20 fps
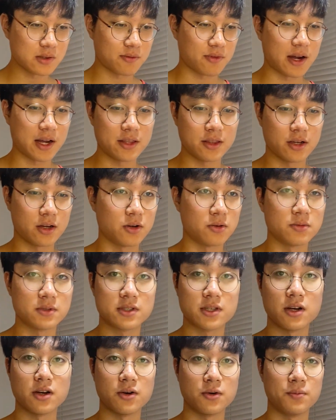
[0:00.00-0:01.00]
fine though,
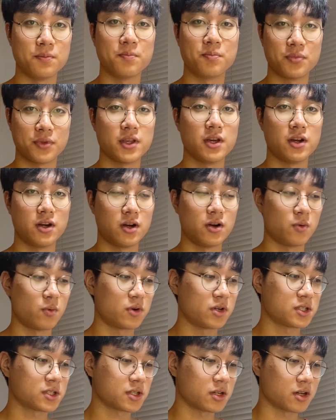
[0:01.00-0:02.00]
so
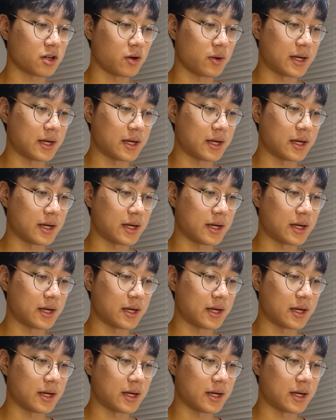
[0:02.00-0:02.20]
we're just gonna go